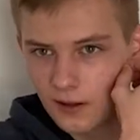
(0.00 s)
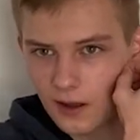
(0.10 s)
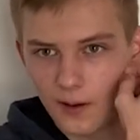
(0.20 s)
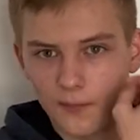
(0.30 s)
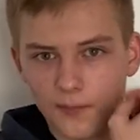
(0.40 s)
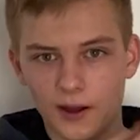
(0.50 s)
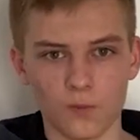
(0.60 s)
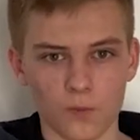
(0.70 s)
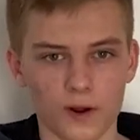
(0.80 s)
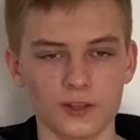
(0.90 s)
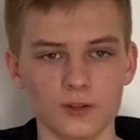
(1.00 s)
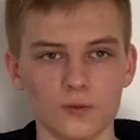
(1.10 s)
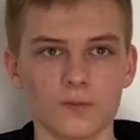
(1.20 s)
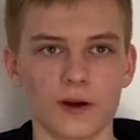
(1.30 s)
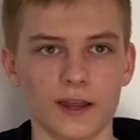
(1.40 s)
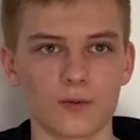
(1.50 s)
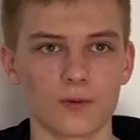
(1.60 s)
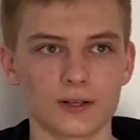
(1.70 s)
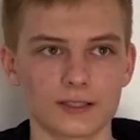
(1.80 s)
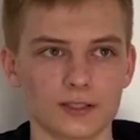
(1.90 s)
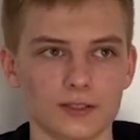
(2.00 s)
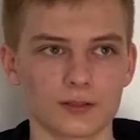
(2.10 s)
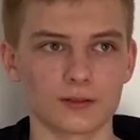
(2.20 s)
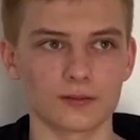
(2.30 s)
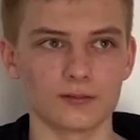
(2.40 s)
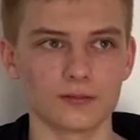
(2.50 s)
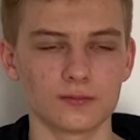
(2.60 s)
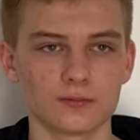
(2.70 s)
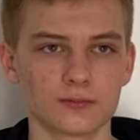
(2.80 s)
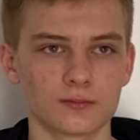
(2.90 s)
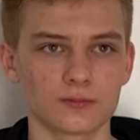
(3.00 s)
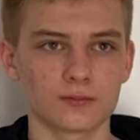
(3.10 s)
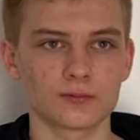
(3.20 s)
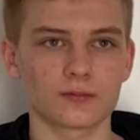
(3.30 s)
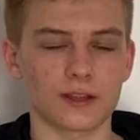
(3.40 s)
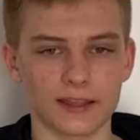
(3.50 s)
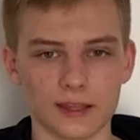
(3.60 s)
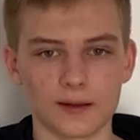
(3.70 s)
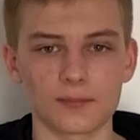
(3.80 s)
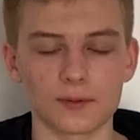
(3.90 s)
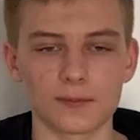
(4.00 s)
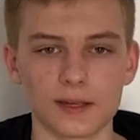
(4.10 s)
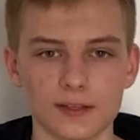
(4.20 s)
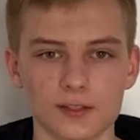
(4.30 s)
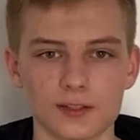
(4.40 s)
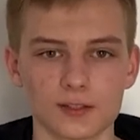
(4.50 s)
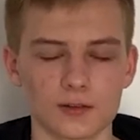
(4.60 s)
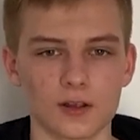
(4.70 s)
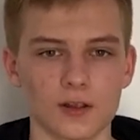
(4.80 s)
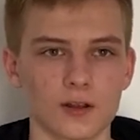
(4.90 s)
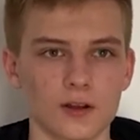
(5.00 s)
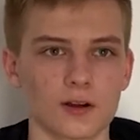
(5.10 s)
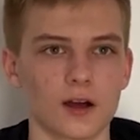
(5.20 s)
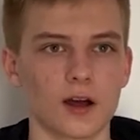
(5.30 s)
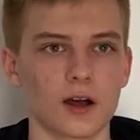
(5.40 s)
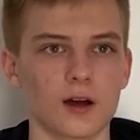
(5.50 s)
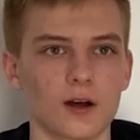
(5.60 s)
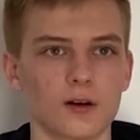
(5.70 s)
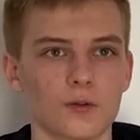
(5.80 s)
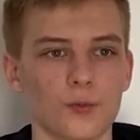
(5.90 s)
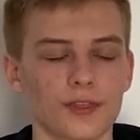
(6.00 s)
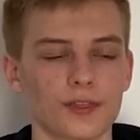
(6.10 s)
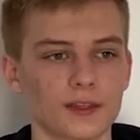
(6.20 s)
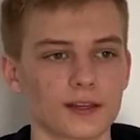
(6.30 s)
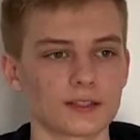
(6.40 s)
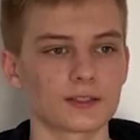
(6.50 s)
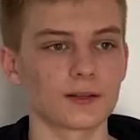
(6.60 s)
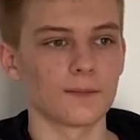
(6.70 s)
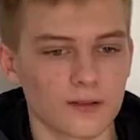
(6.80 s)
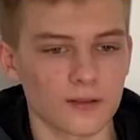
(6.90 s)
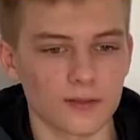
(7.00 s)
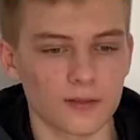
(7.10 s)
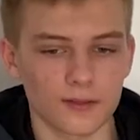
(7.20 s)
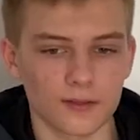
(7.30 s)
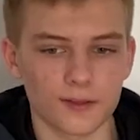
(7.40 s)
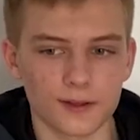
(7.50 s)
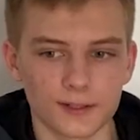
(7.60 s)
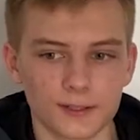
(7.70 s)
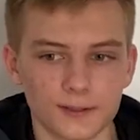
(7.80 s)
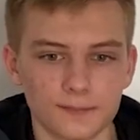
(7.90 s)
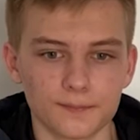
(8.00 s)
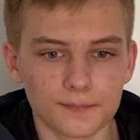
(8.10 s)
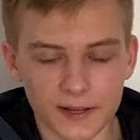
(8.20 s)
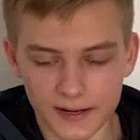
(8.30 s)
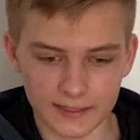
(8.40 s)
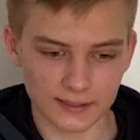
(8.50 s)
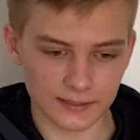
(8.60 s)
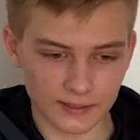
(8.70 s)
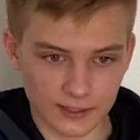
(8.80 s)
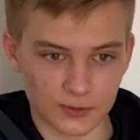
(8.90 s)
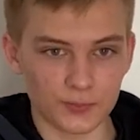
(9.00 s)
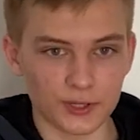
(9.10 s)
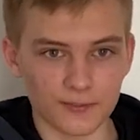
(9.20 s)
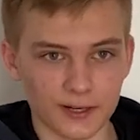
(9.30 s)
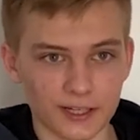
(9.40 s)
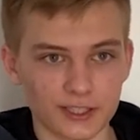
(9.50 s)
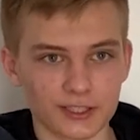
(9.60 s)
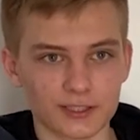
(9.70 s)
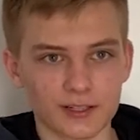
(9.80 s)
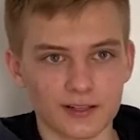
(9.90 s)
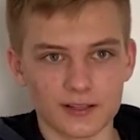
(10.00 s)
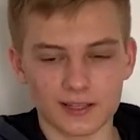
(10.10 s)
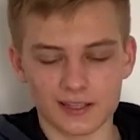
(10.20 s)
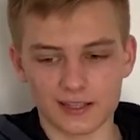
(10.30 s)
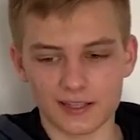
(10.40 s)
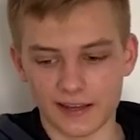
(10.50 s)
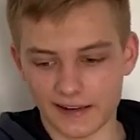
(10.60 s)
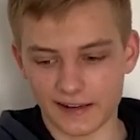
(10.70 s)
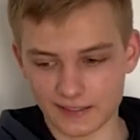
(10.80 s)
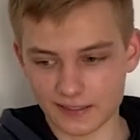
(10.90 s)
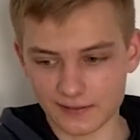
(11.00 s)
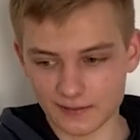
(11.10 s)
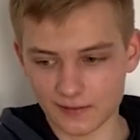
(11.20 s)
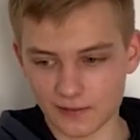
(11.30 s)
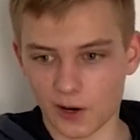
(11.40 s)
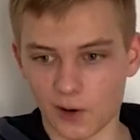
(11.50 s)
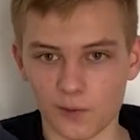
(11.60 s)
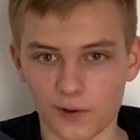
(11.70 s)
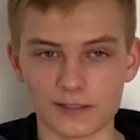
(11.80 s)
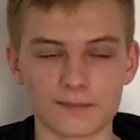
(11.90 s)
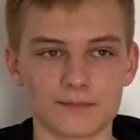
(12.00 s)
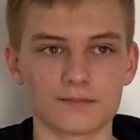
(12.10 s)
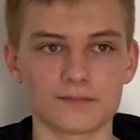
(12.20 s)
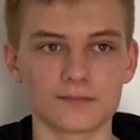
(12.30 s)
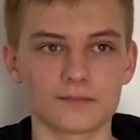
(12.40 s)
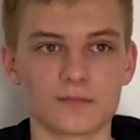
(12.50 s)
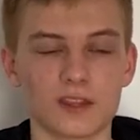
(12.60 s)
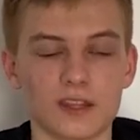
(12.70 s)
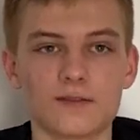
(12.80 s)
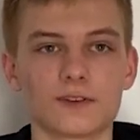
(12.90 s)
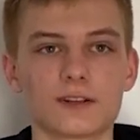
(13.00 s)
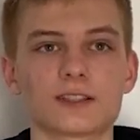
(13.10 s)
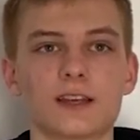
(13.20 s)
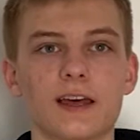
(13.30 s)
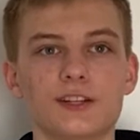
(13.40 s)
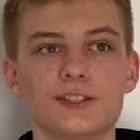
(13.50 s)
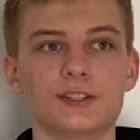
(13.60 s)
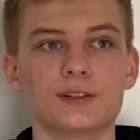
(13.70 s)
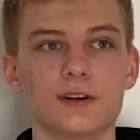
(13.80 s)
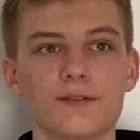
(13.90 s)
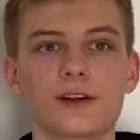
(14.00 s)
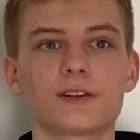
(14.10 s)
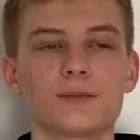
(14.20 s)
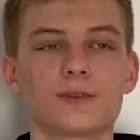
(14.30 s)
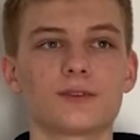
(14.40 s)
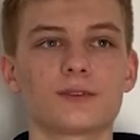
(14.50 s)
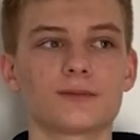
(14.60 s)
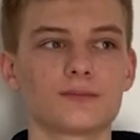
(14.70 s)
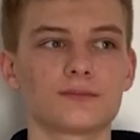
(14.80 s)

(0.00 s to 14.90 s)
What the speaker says: about what you might want to like implement with this. The big idea is pretty much that I want the Infix engine available